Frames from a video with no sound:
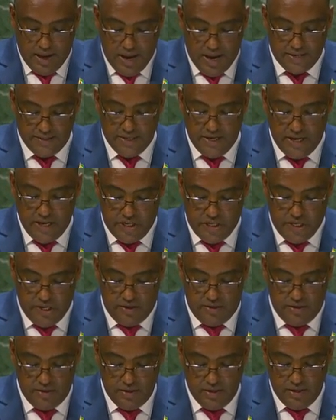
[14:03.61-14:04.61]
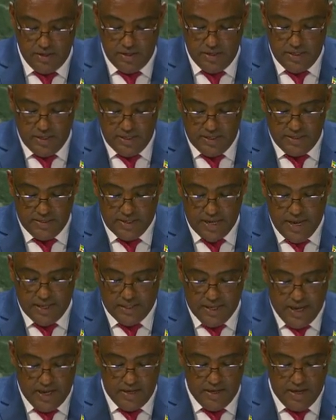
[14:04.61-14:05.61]
As a nation
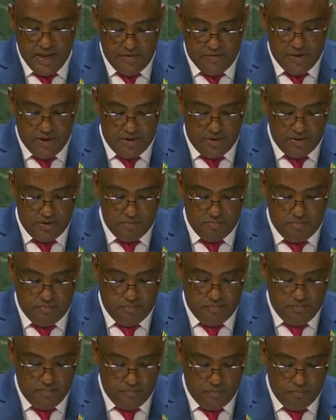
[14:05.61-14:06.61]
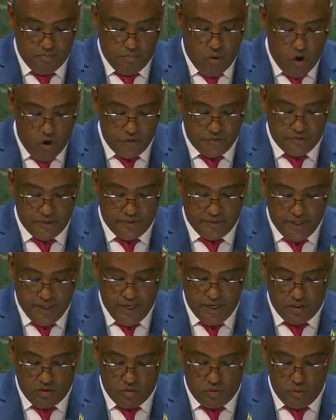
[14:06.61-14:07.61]
that had never posed a
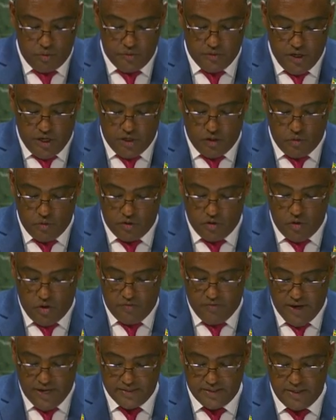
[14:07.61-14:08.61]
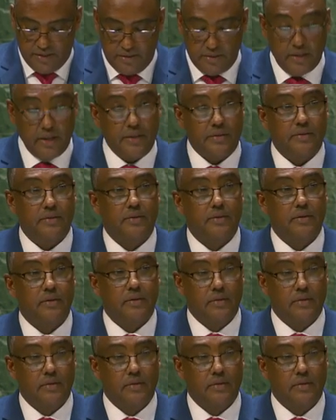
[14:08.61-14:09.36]
threat to security of other states,